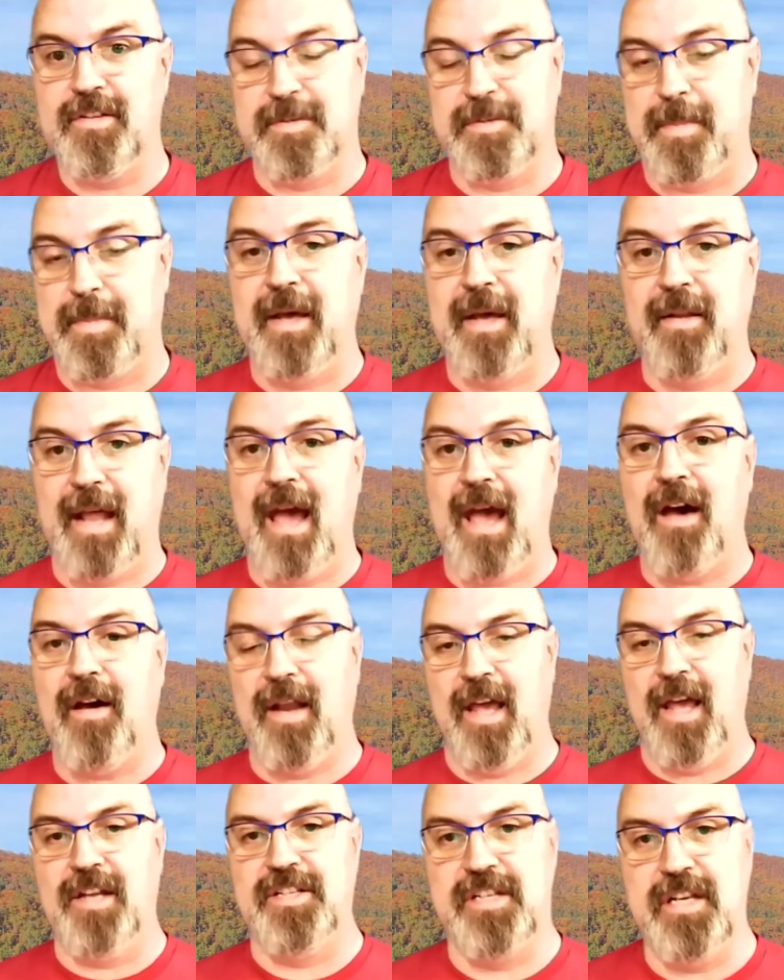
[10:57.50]
spelled out
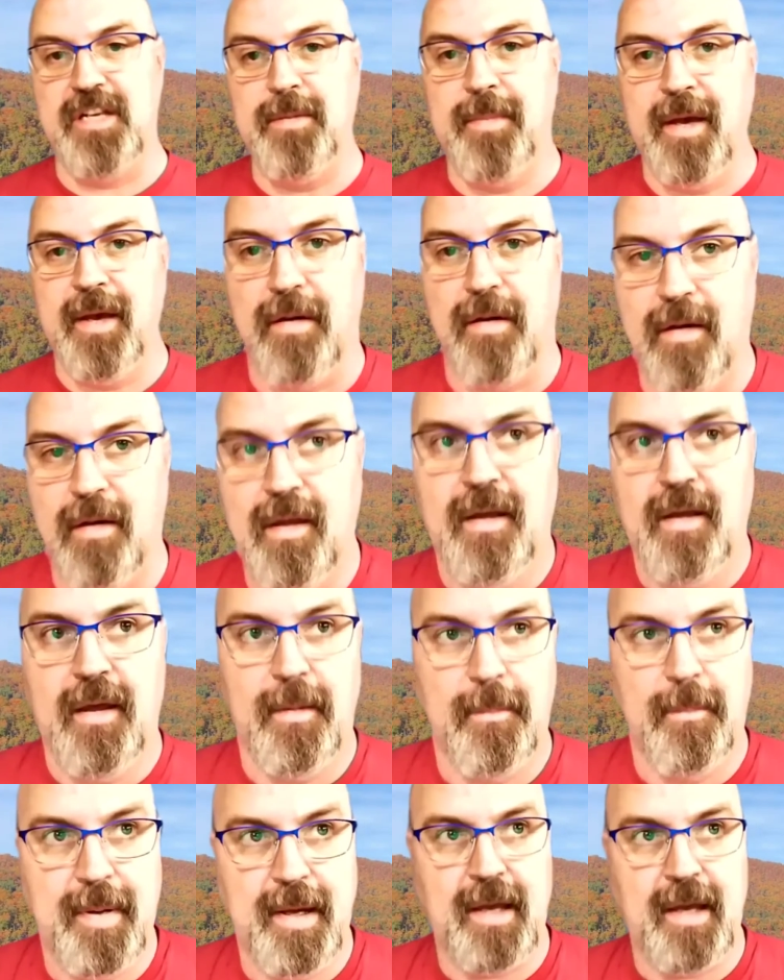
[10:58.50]
at Gmail.
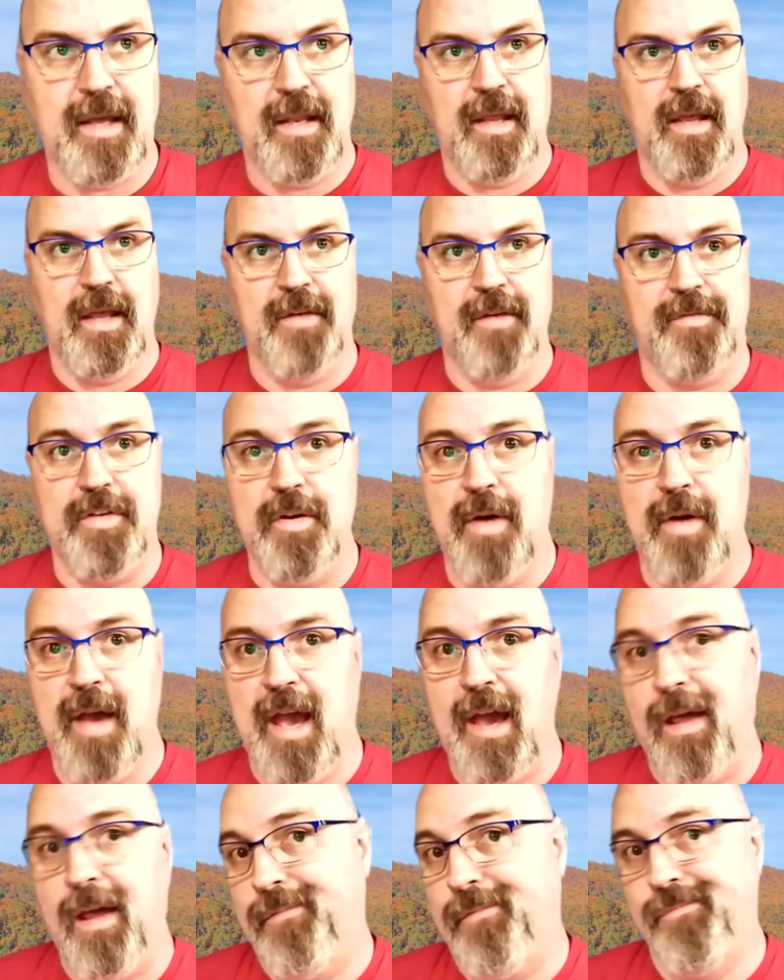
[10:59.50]
But if you
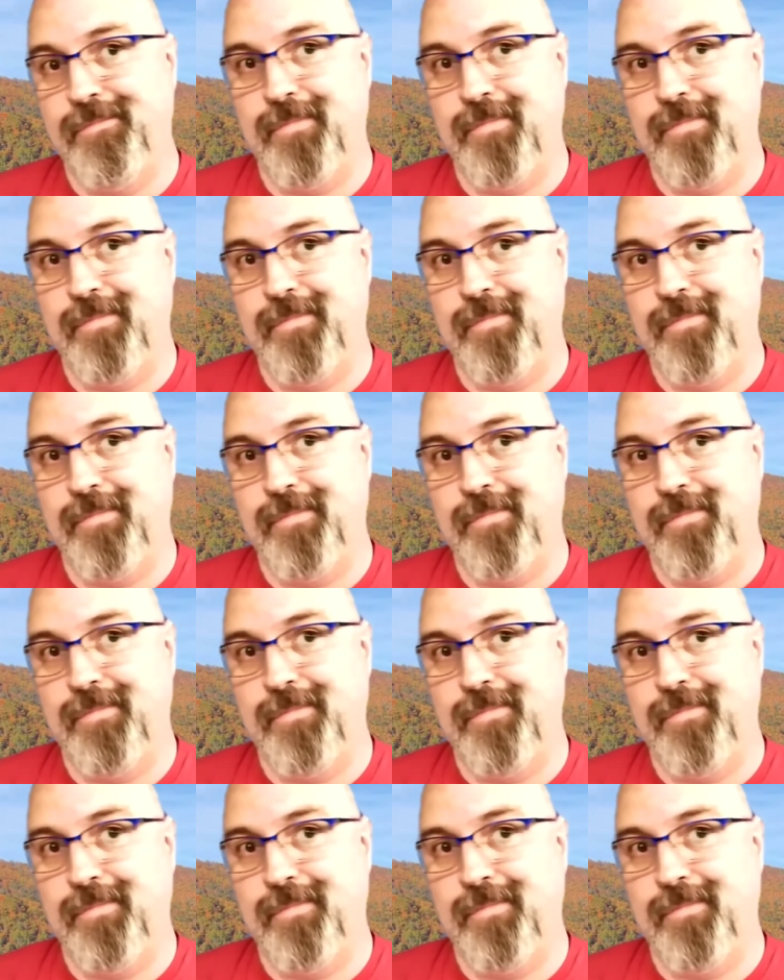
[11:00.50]
had,